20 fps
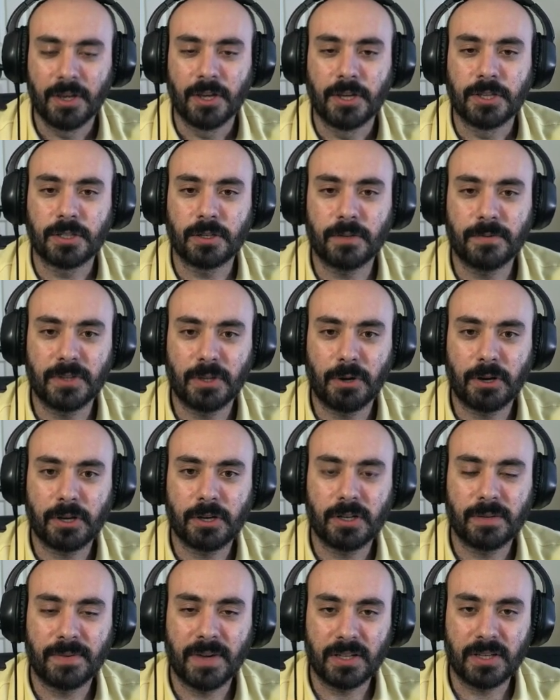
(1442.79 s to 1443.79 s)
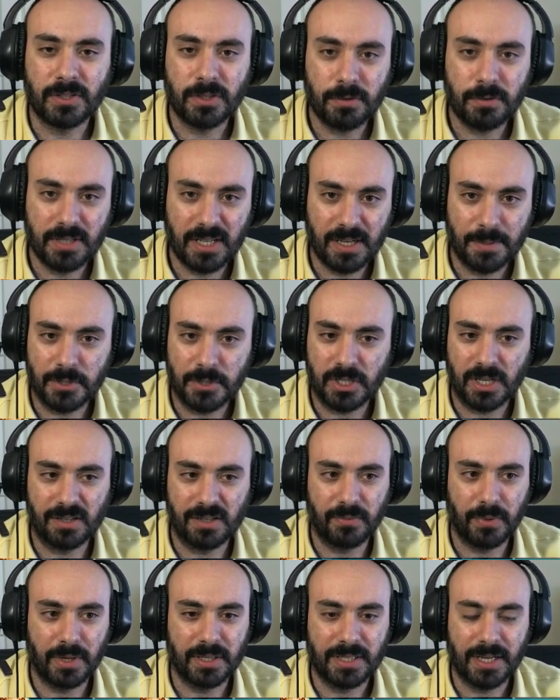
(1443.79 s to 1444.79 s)
So even though I could have had 2 damage out
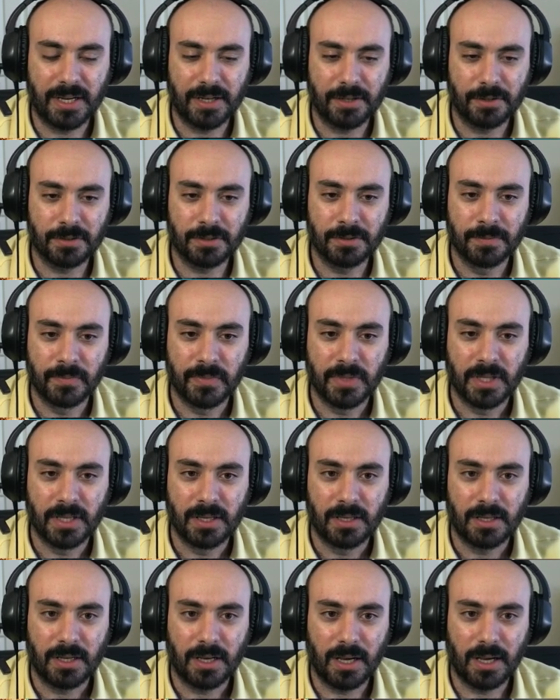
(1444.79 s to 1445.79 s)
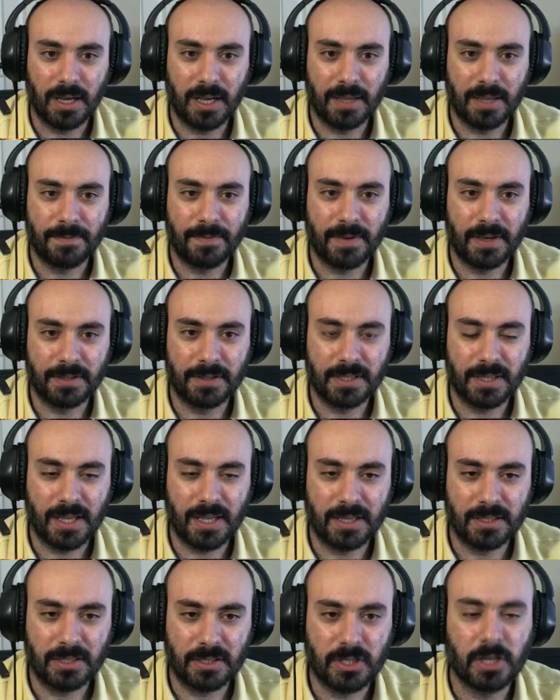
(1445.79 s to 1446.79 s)
of White Tiger, I felt
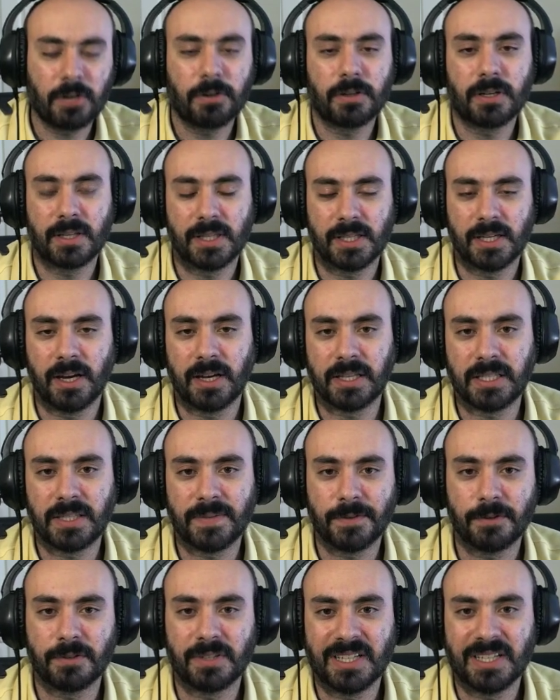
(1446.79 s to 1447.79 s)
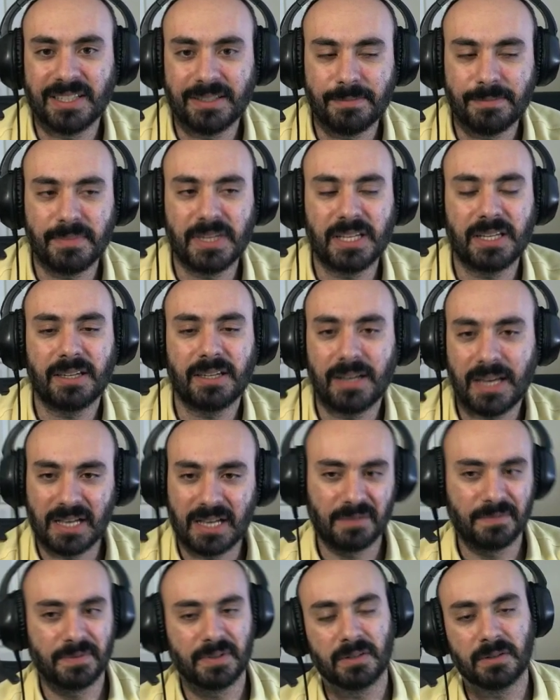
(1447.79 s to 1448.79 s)
that Chariot of the Gods for an immediate
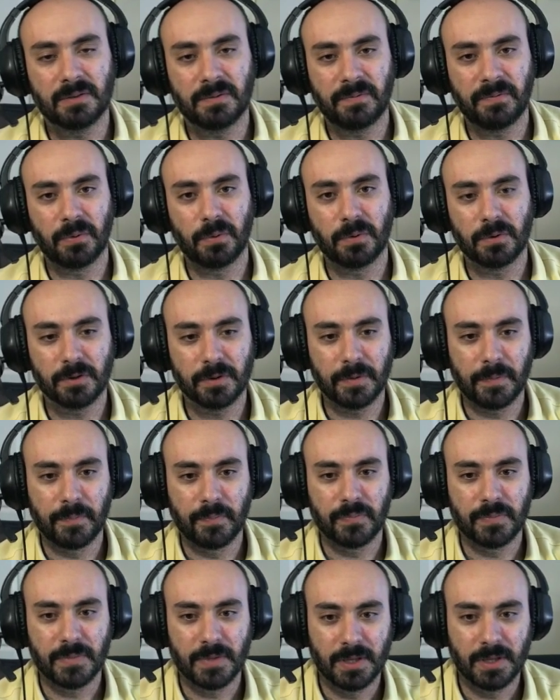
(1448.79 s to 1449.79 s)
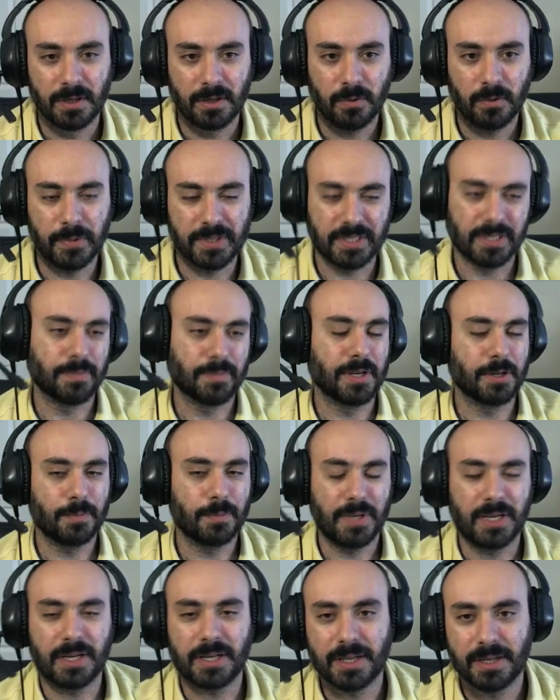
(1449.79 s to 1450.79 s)
alpha of 4 was a better
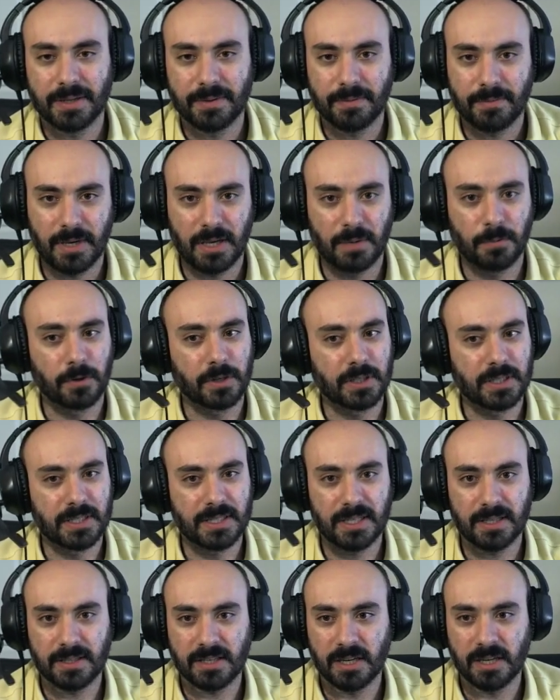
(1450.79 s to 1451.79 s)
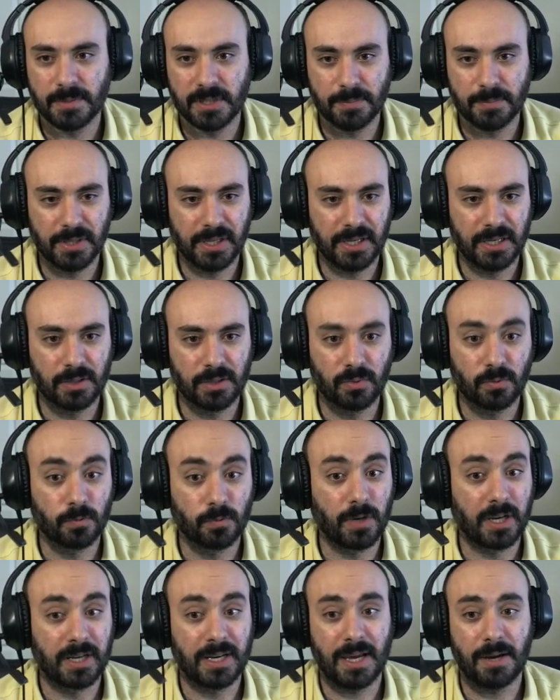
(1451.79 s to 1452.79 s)
pick, and we're going to see it come into play
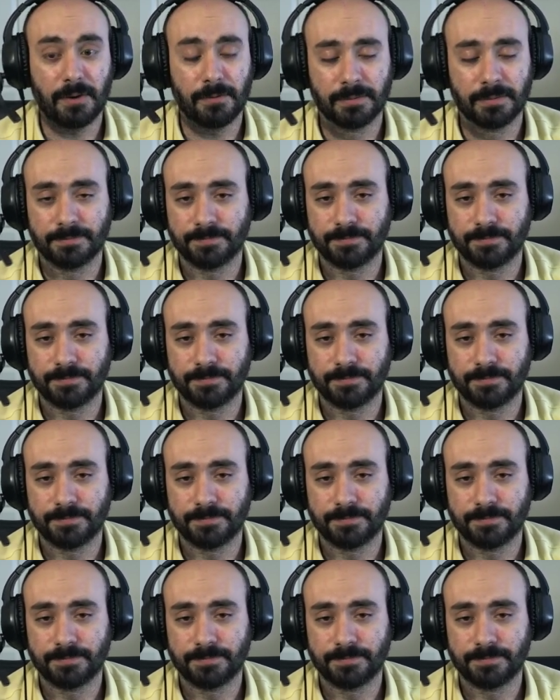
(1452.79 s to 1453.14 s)
right now.